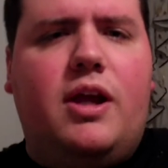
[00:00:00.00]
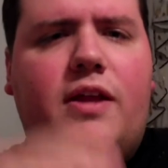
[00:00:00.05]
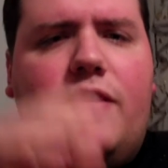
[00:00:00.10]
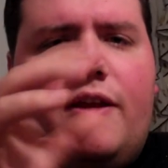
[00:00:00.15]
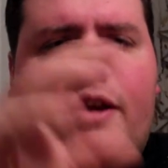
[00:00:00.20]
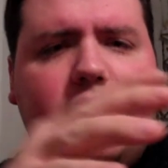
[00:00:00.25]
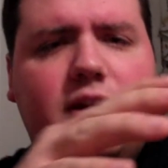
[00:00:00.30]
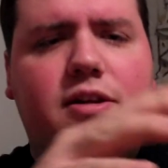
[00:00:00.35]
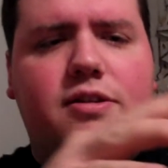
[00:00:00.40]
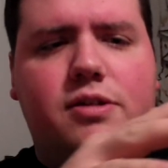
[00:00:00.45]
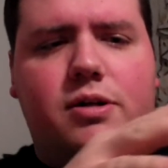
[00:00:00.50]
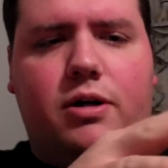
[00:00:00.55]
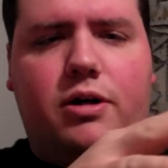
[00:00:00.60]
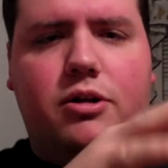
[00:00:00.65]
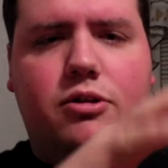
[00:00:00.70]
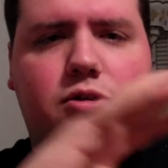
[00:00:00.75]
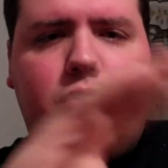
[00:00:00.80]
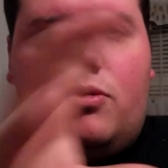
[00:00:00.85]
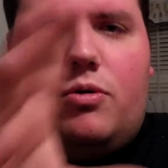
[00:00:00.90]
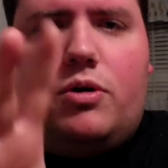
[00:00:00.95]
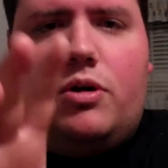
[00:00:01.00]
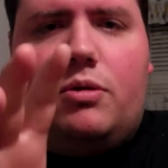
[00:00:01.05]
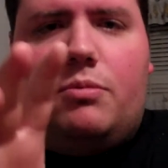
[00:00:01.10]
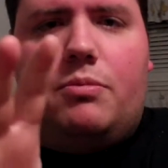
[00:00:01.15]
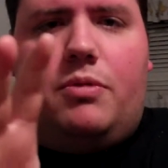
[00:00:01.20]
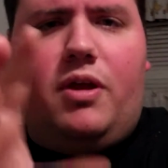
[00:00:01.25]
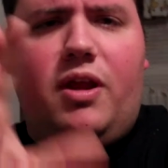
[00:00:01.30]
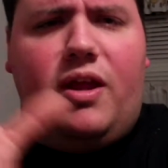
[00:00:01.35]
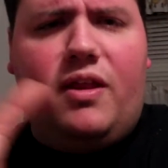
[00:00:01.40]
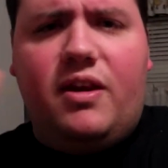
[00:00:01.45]
And then he started doing
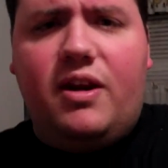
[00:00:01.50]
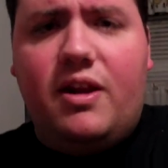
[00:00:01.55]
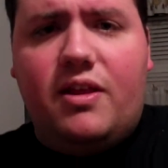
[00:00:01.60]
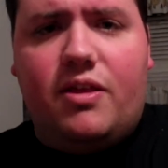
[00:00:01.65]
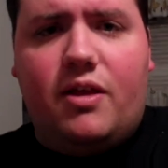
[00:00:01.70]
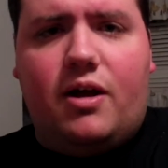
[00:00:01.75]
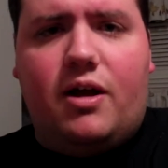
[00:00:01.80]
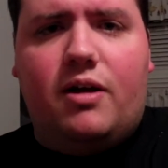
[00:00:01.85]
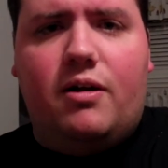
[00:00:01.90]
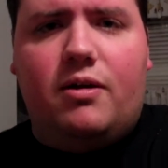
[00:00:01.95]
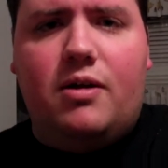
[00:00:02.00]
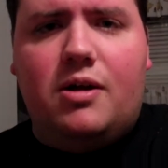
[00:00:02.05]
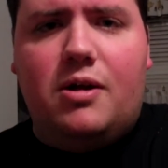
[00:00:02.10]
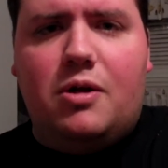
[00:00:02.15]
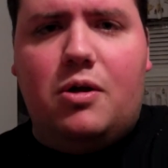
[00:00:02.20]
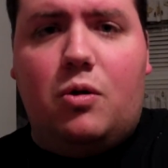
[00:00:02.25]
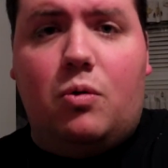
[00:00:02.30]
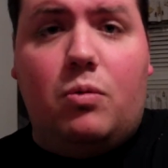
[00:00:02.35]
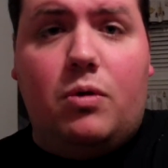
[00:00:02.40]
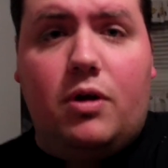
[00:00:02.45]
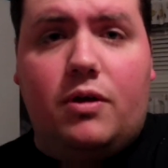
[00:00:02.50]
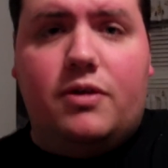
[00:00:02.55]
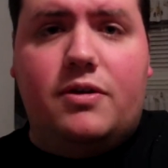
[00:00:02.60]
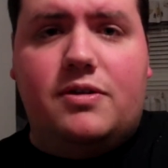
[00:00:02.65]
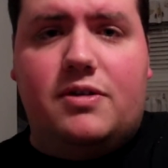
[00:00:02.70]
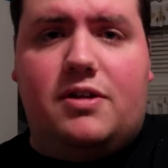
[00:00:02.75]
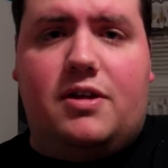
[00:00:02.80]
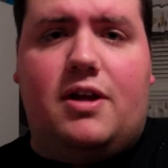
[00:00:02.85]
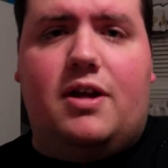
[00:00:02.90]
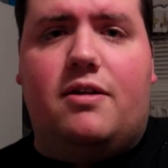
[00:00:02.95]
them. And then he thought, well,
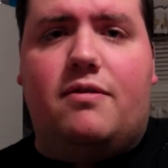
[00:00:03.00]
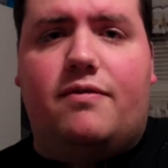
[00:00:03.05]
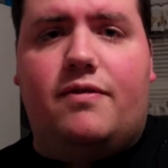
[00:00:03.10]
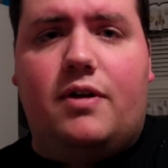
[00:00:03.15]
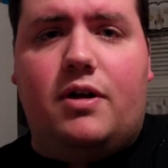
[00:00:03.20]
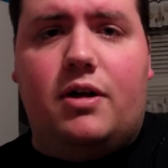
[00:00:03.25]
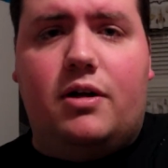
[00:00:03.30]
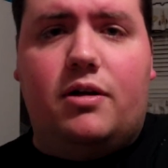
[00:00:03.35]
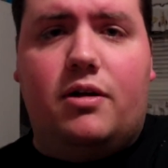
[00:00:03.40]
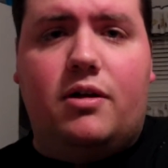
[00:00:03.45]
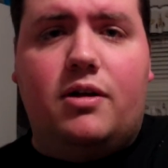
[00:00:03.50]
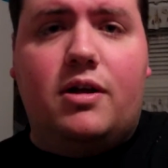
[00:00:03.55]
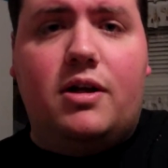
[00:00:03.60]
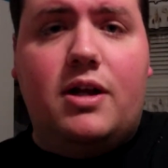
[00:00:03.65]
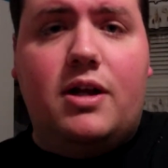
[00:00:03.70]
this is kind of fun.